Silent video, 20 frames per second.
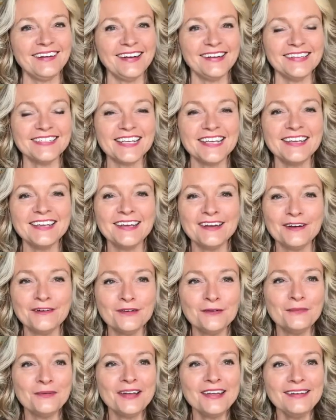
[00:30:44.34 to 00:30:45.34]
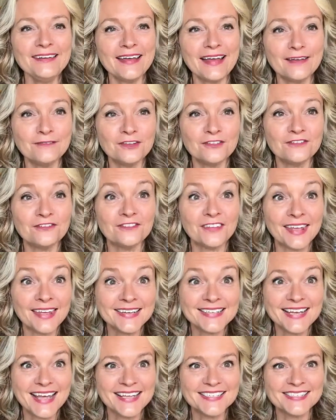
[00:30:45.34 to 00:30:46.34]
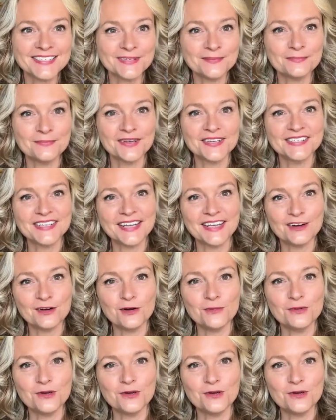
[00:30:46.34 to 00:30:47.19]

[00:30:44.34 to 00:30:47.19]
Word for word: All right, take care everyone. Have a fantastic Monday.